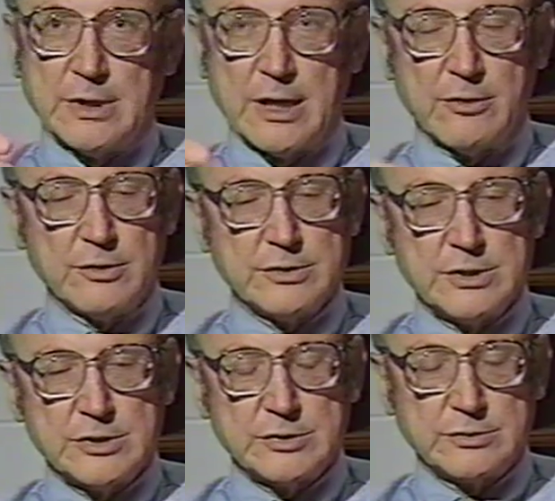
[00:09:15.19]
How does
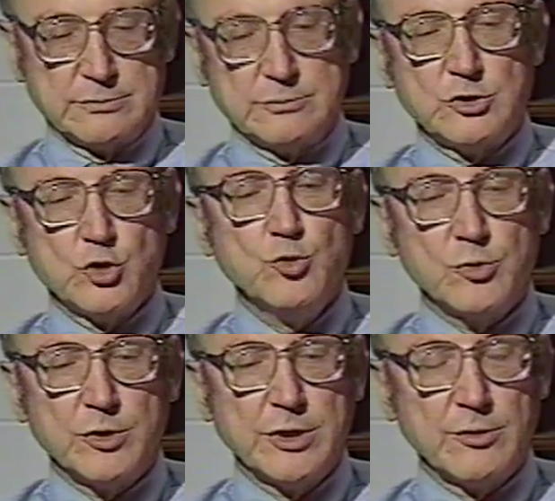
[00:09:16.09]
this
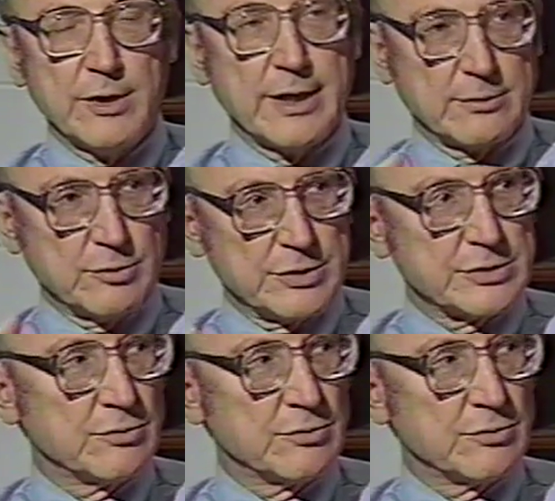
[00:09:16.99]
tumor interact with the